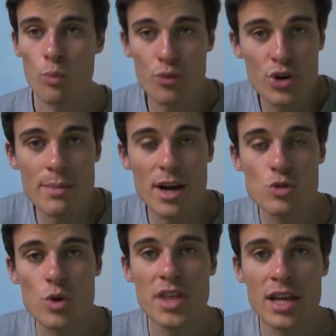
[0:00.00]
Pretty
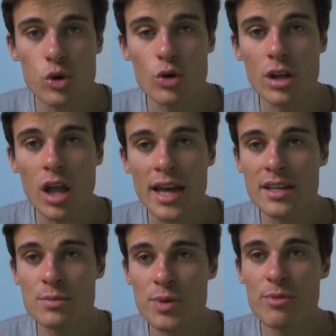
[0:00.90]
much what they look
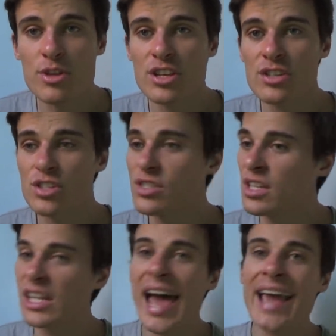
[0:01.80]
like is people that
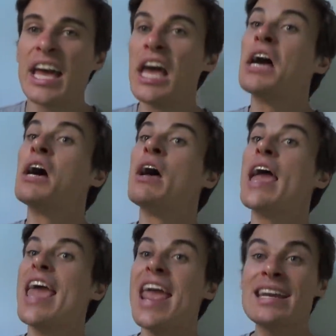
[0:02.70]
just lack
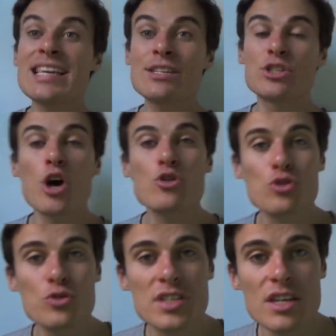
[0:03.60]
any
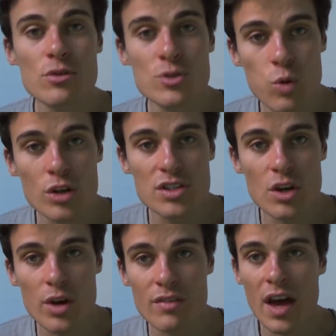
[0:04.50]
social skills
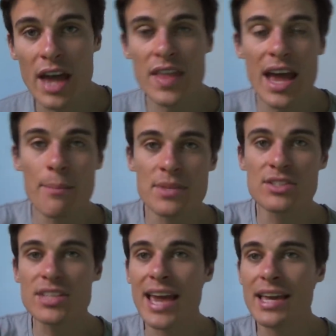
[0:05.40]
whatsoever, and they are
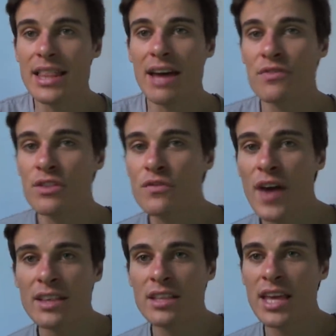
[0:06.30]
mistaking that for the
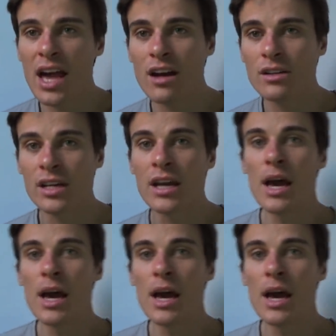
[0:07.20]
fact that they're ugly.